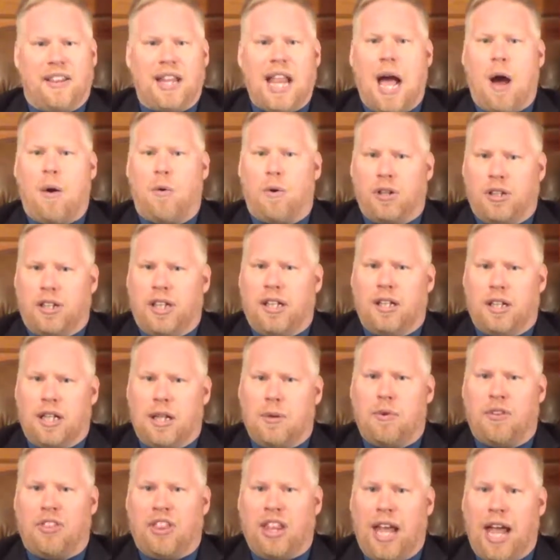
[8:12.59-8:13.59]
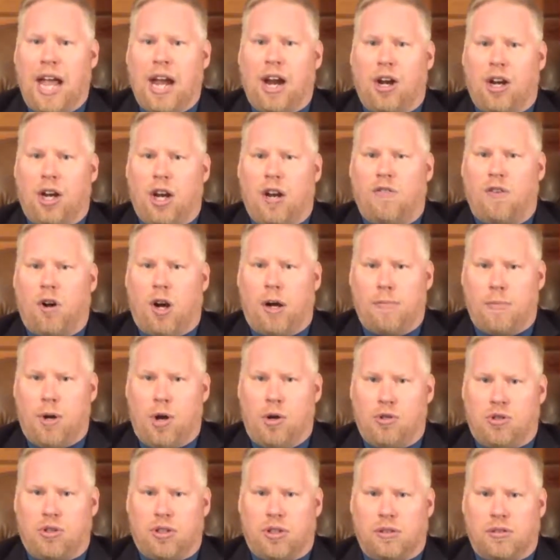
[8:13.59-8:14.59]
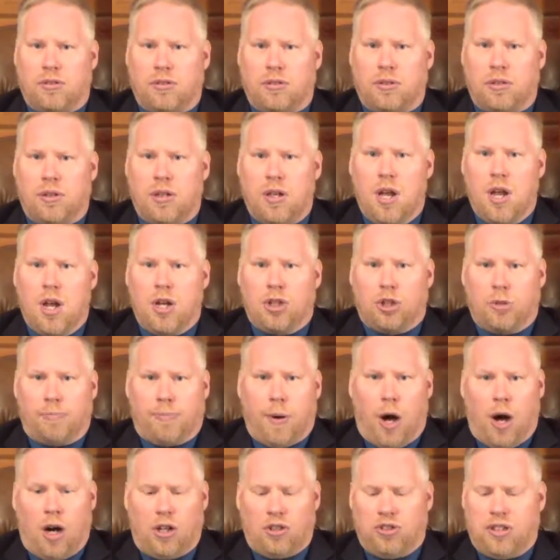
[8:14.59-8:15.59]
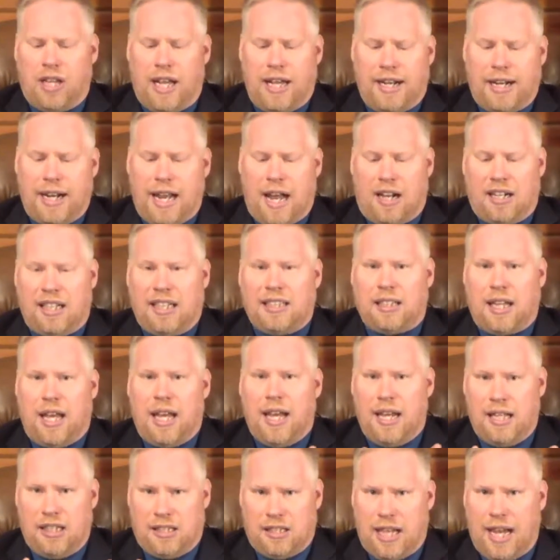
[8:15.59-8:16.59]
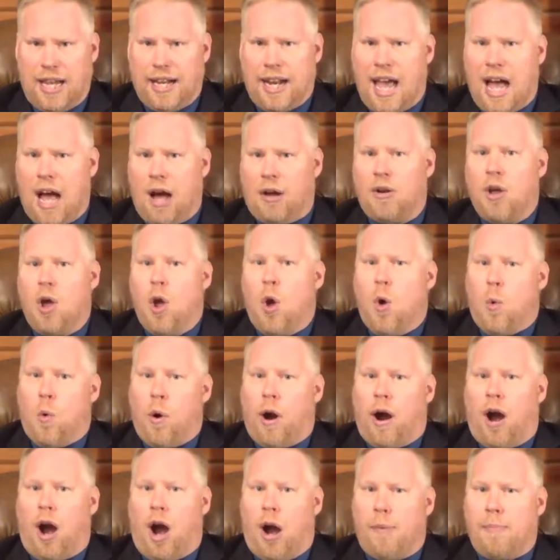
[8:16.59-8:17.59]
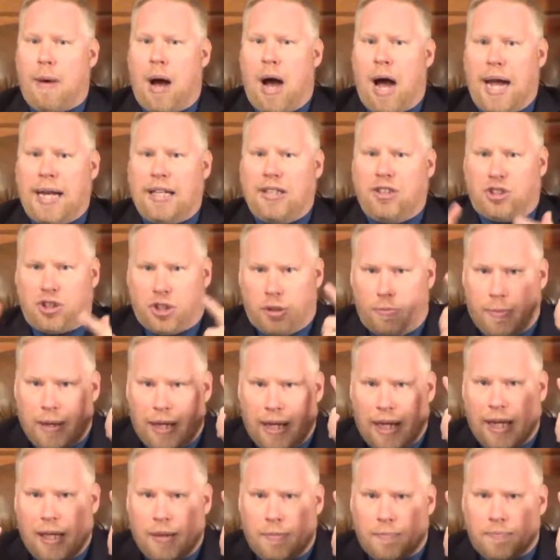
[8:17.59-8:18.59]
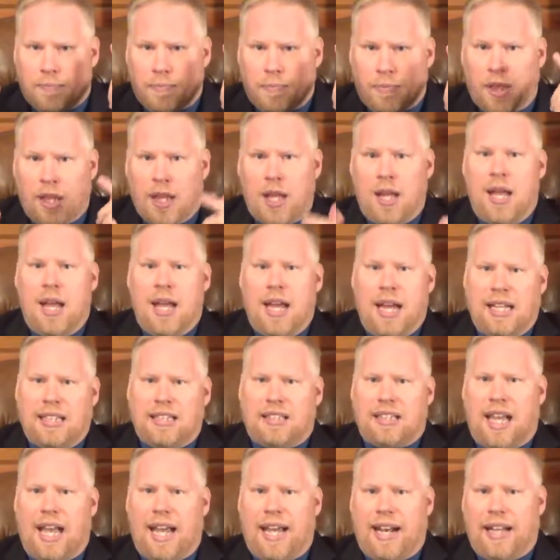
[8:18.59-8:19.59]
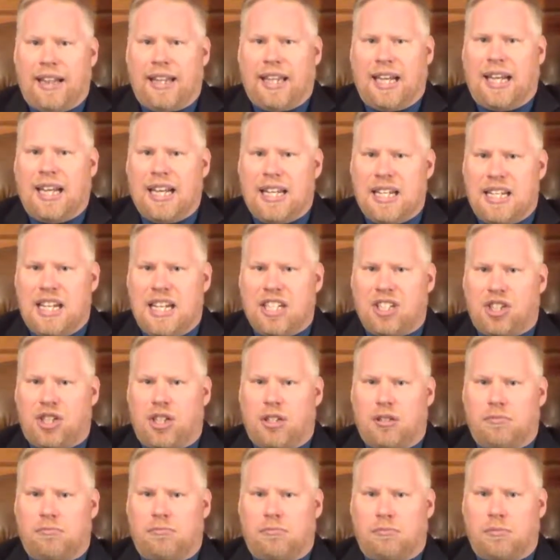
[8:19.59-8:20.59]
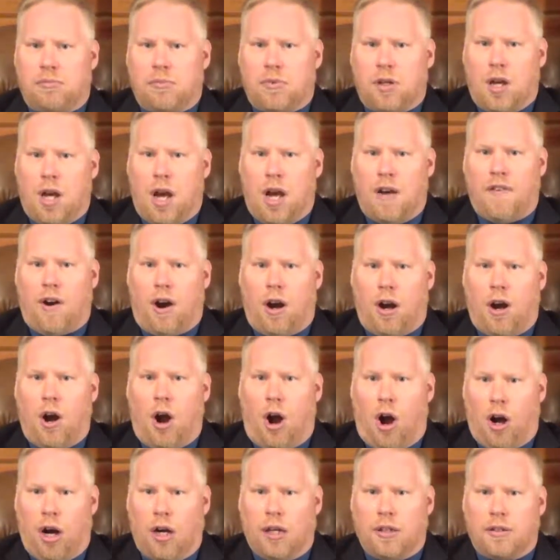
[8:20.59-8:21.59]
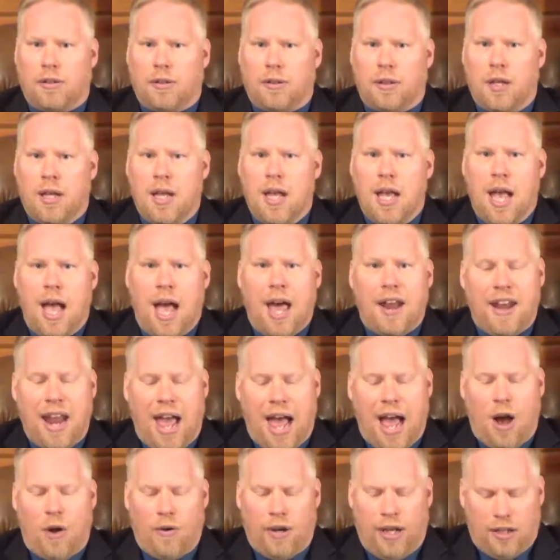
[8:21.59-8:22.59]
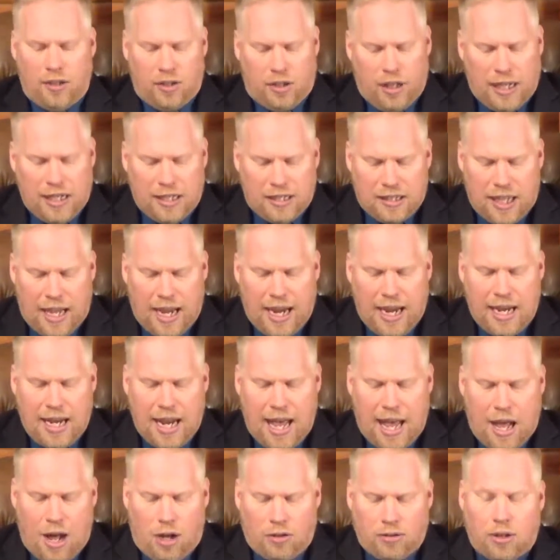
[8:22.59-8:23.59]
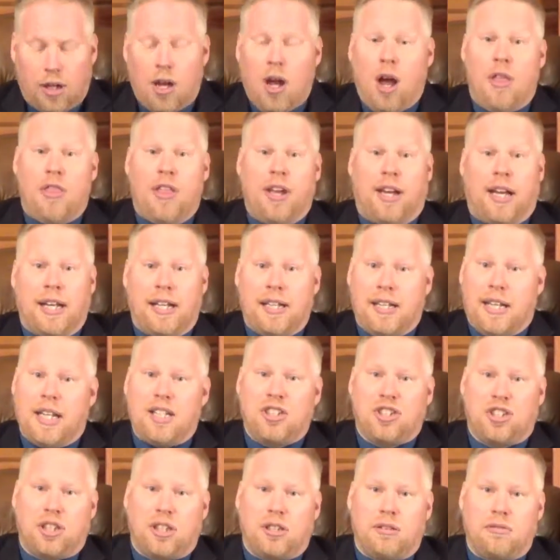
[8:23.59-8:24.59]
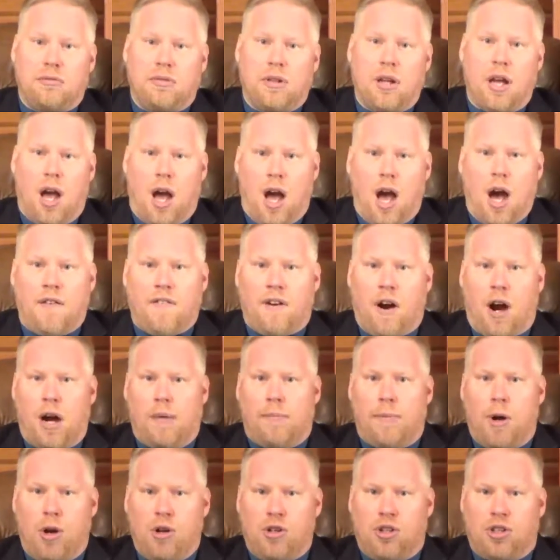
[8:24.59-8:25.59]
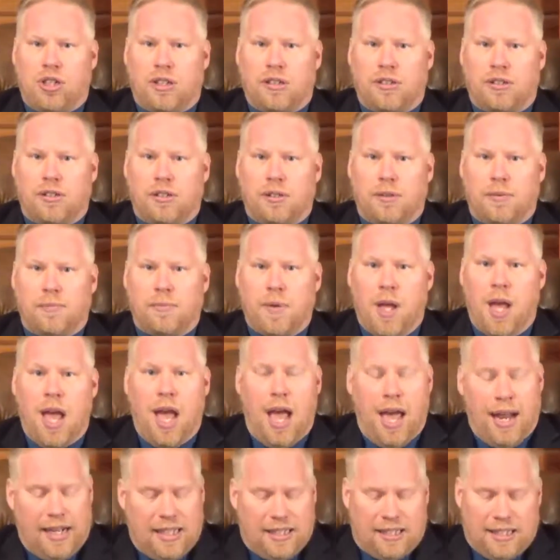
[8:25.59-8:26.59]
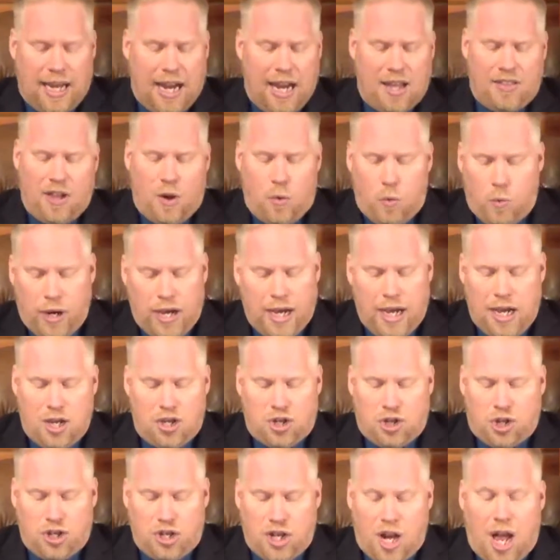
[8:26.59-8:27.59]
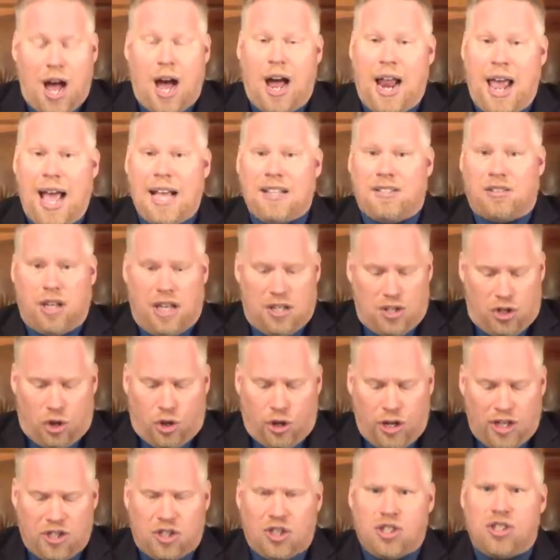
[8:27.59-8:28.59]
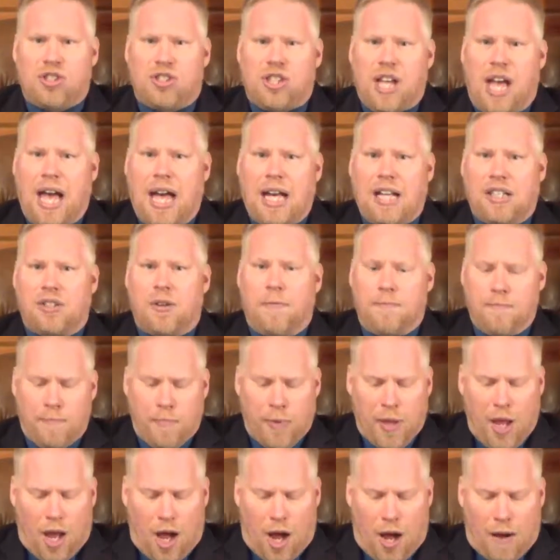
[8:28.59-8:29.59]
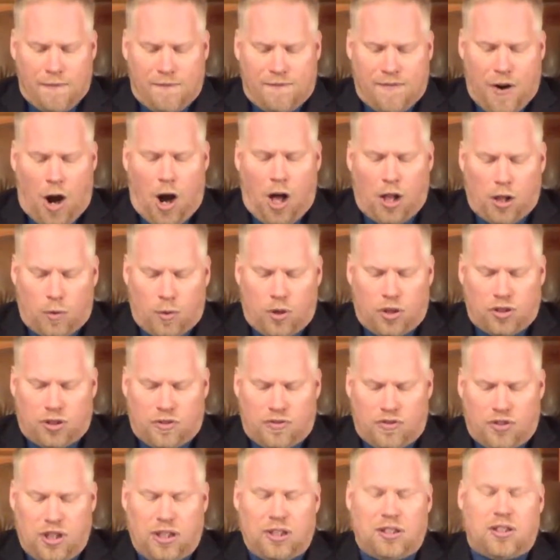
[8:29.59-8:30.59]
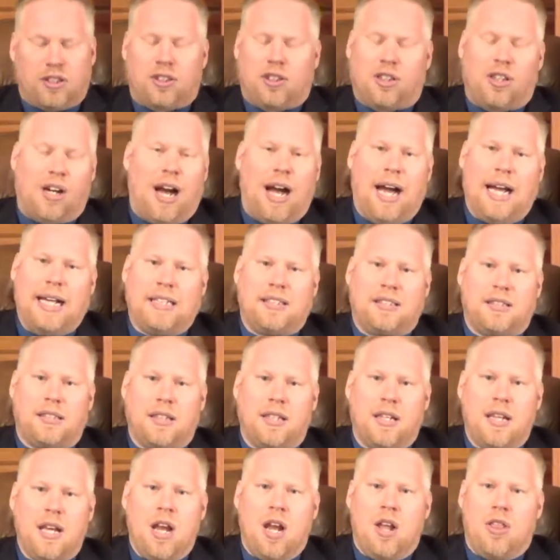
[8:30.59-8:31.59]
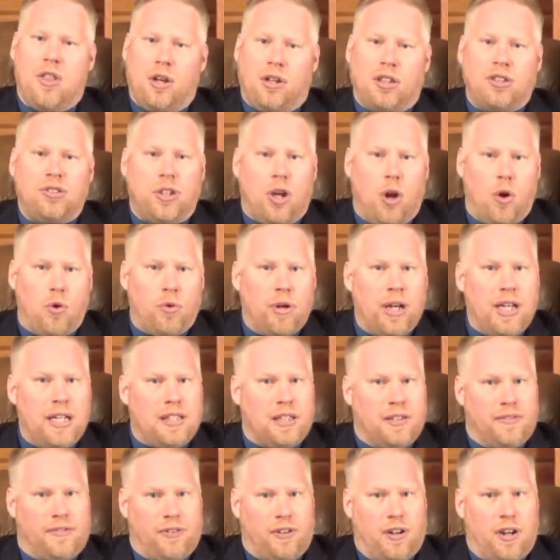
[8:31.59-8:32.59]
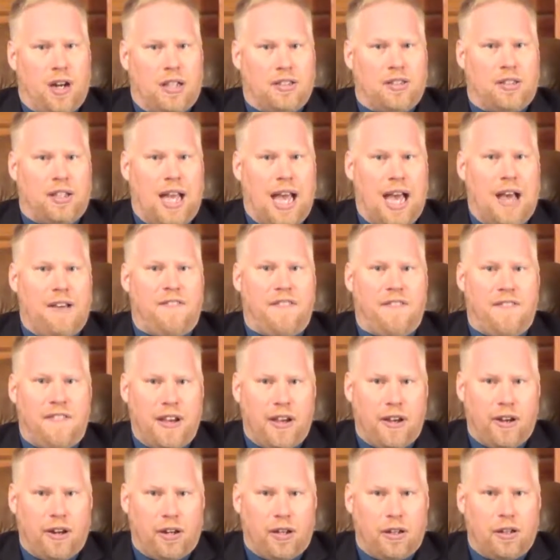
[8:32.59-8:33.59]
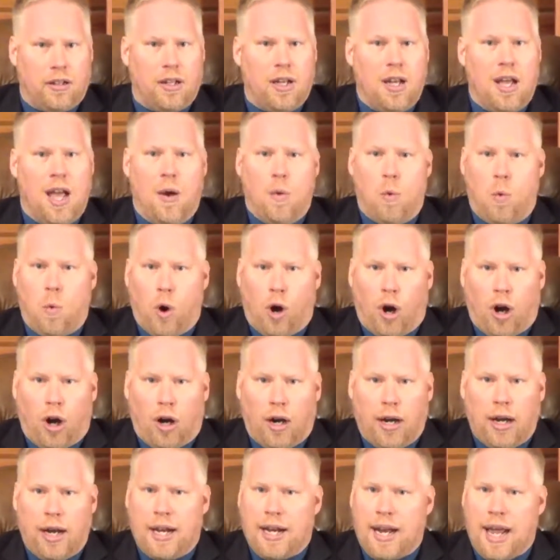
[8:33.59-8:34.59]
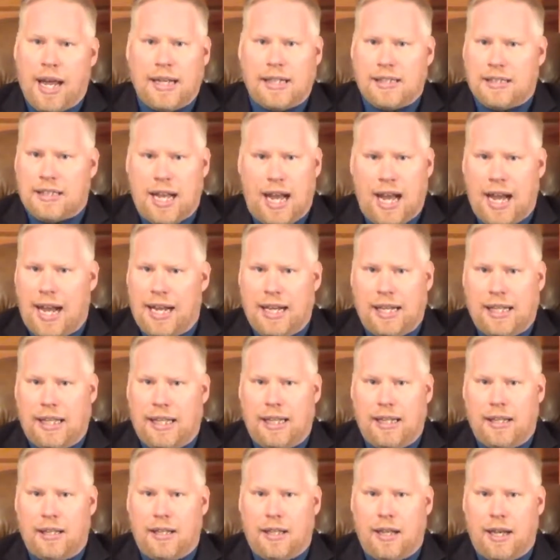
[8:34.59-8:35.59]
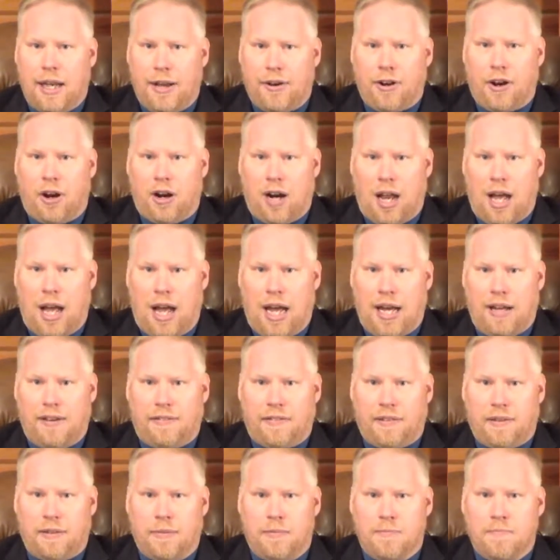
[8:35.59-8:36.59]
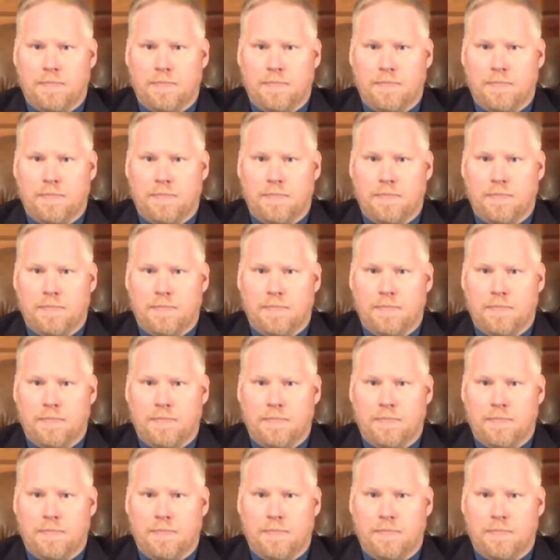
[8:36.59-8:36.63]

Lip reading: Now we're dealing with the area of our emotions. So Paul's laid it out. He's laid out where our mind should be. He's laid the condition of our heart. And now he's laying out the condition of our emotions. And he's saying that we should not, as Christians, as followers of Jesus Christ, there is no reason for us to have fear, worry, and anxiety in our life.